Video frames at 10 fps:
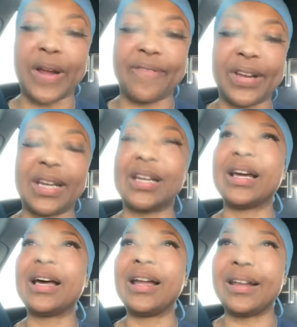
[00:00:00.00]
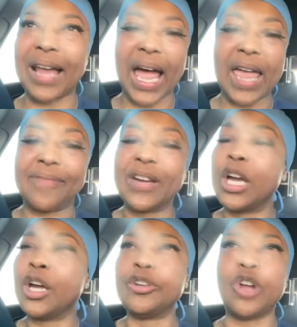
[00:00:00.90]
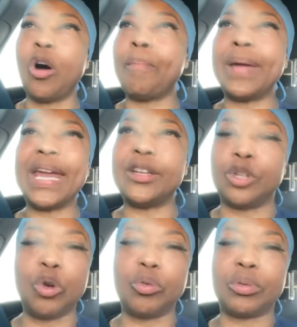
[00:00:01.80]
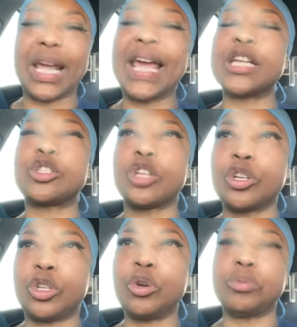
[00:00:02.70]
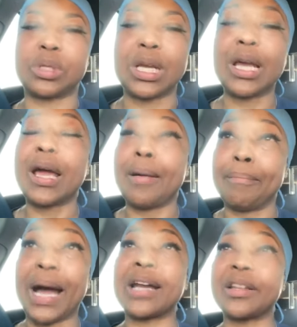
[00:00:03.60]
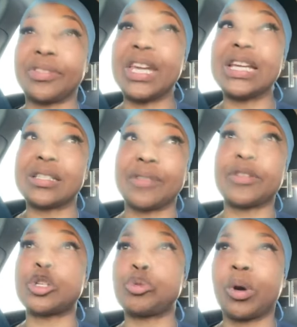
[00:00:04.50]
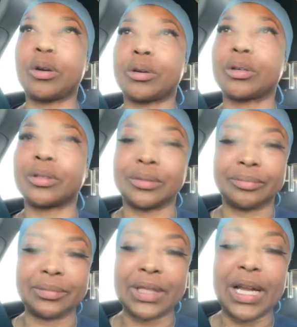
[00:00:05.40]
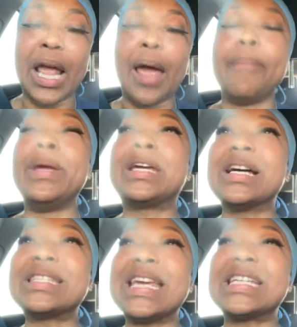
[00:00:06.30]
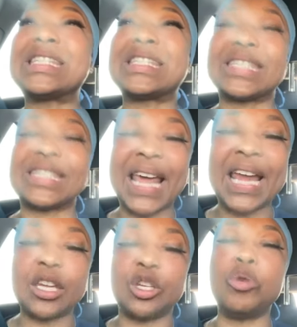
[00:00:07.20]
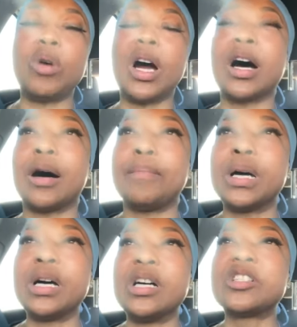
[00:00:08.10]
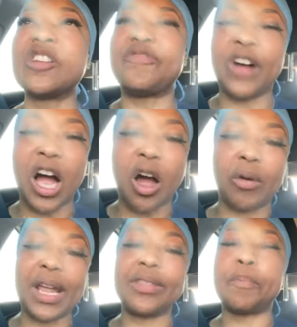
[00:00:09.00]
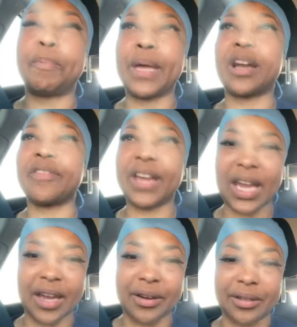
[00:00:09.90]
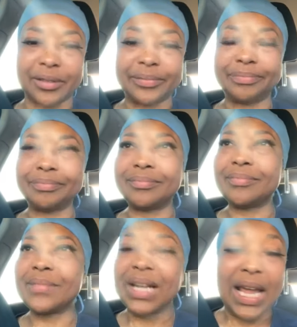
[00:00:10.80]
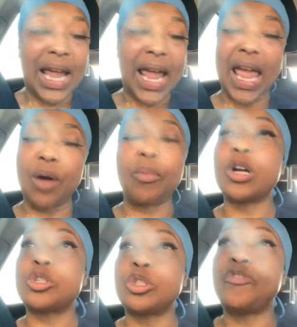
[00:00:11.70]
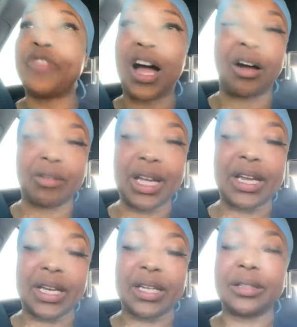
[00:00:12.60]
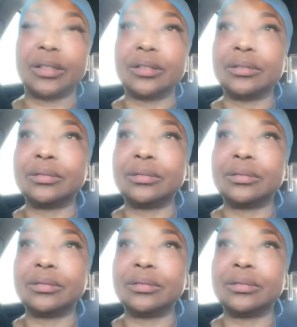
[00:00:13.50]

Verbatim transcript: driven life. Don't be duped and seduced by the things of this world because it set you up to fall in the pit of hell. And once you fall in it,